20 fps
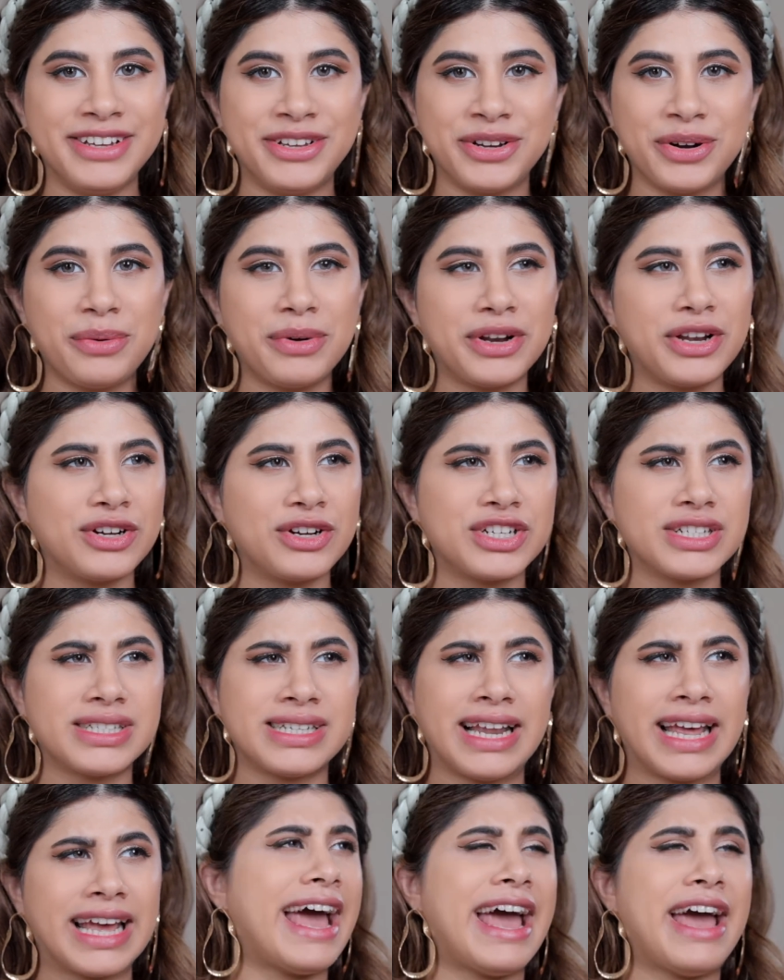You know, when you're
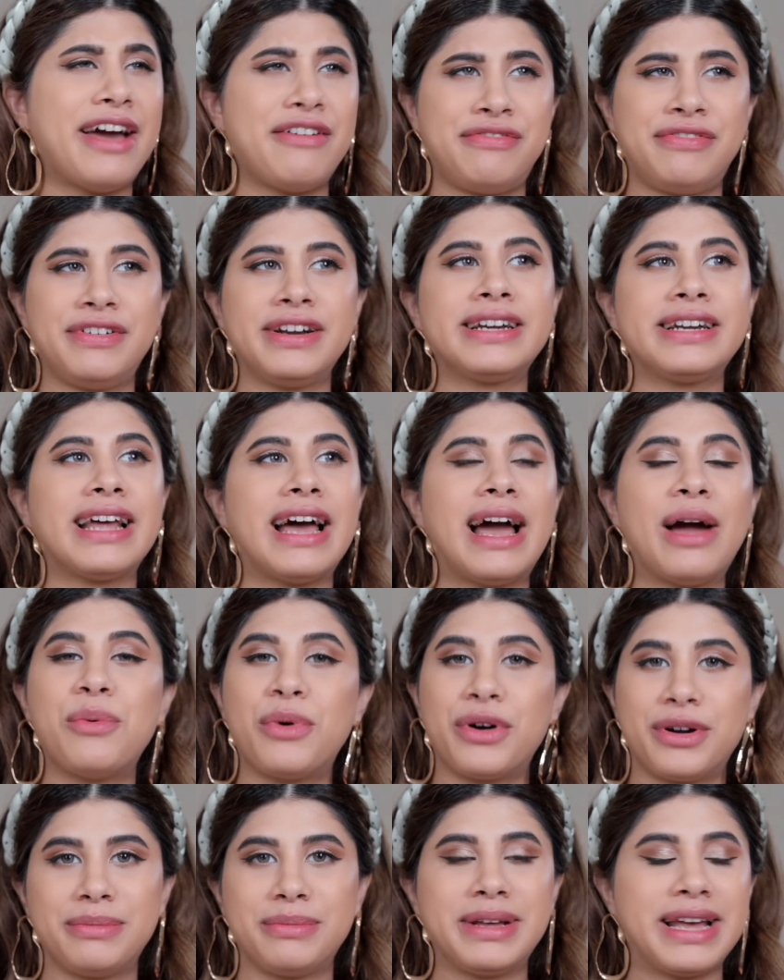just like, F it, I
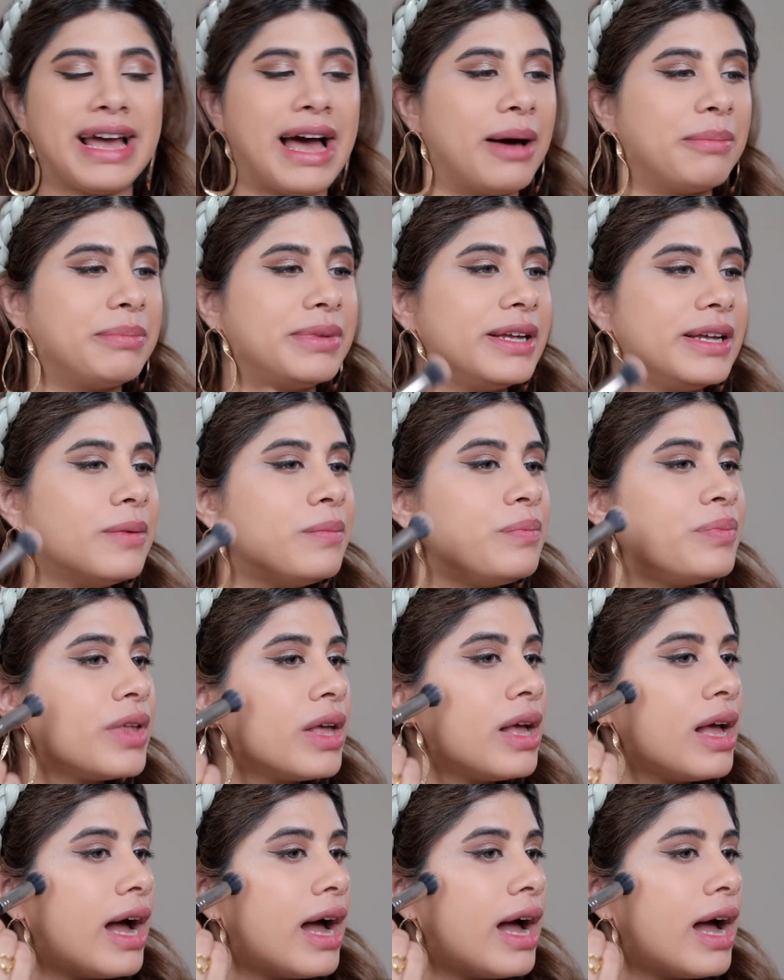wanna be happy.